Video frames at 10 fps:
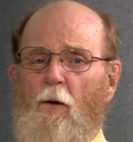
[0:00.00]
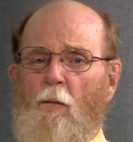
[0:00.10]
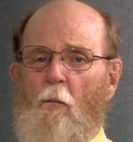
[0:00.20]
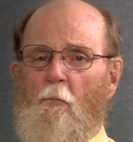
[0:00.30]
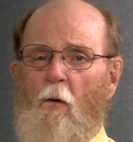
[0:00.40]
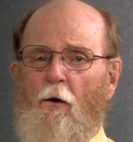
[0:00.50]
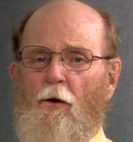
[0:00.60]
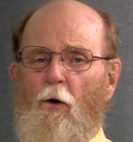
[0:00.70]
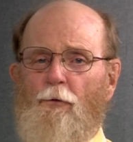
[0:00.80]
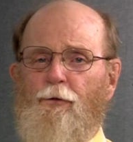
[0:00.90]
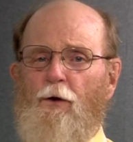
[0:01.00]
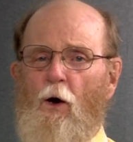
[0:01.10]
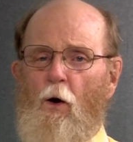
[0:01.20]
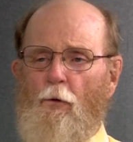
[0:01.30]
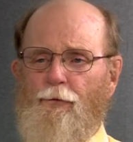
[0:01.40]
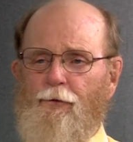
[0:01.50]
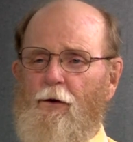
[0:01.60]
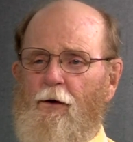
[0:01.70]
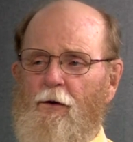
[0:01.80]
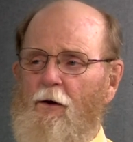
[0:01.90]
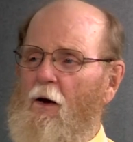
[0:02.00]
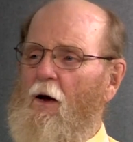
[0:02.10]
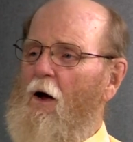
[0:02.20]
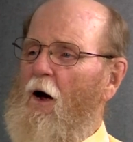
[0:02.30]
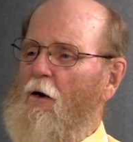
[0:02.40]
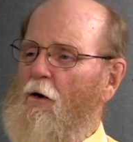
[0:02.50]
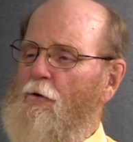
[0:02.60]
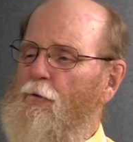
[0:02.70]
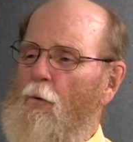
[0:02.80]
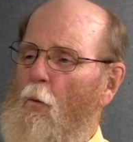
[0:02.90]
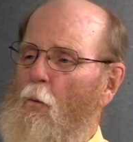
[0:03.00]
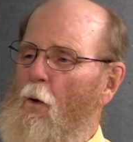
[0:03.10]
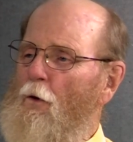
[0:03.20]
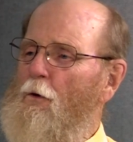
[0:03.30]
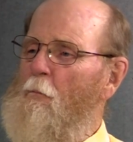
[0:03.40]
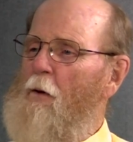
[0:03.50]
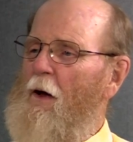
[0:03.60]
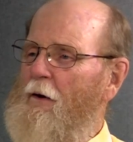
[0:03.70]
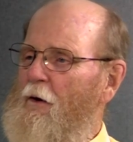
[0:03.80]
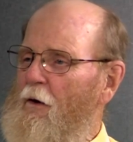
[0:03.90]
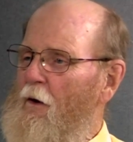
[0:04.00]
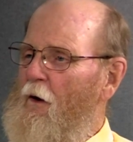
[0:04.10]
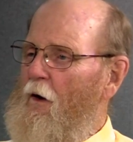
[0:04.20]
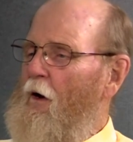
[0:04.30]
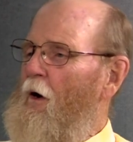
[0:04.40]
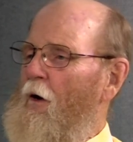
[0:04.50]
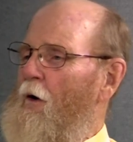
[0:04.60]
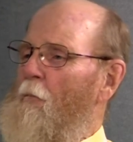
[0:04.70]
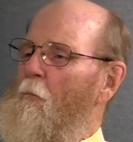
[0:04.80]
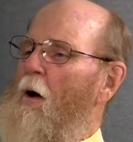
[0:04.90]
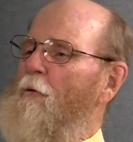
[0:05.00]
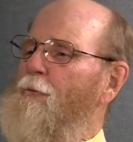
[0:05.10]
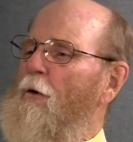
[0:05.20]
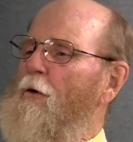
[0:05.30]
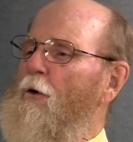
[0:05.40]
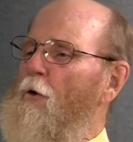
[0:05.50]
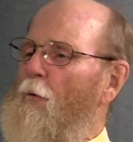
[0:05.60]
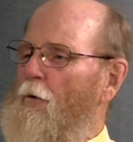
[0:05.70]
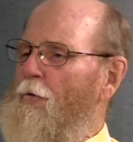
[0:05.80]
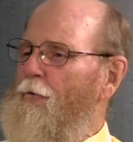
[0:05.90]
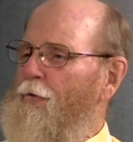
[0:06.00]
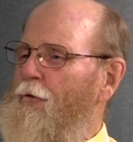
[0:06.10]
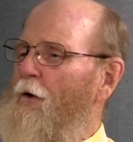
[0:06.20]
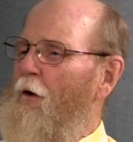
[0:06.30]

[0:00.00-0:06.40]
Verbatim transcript: I'm Marty Olsen, your host, and I'd like to welcome back uh, my friend and yours,